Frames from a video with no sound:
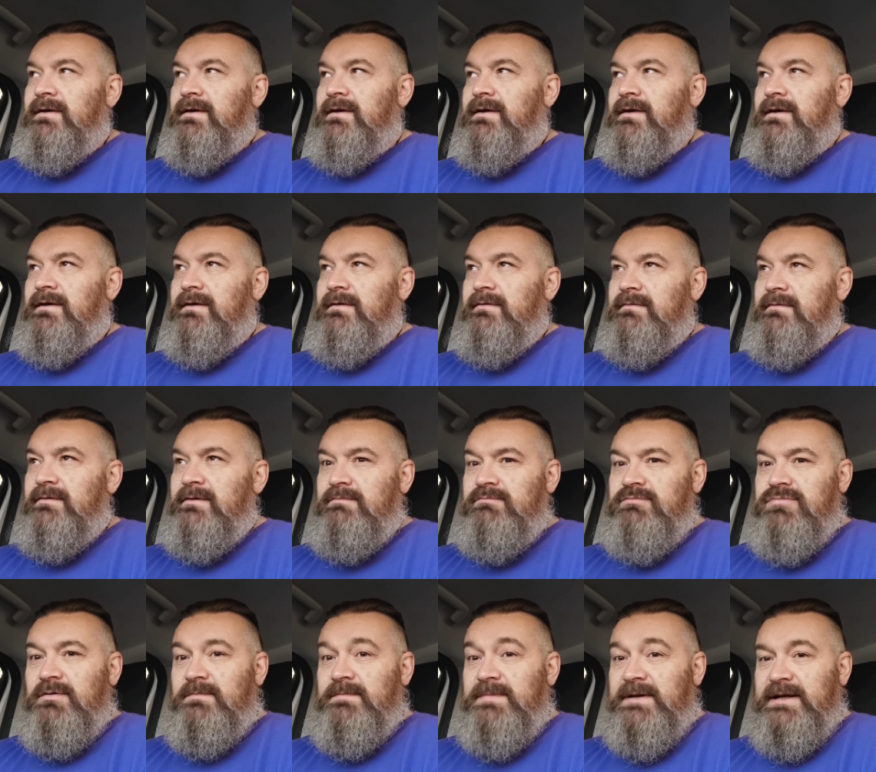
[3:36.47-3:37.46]
I don't know,
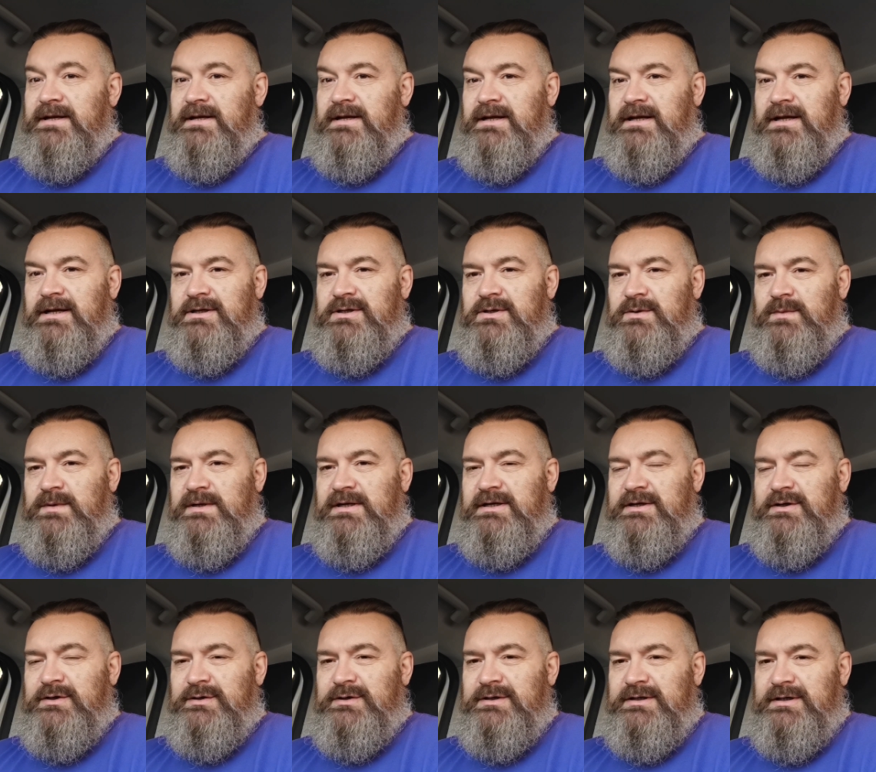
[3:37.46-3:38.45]
probably the next
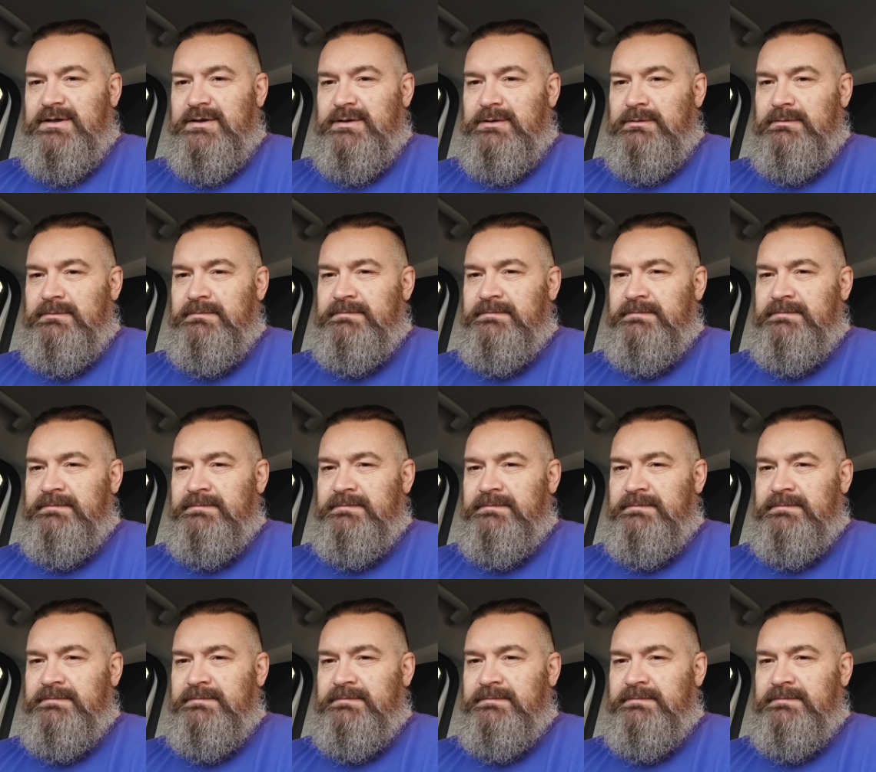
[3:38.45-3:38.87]
week or so.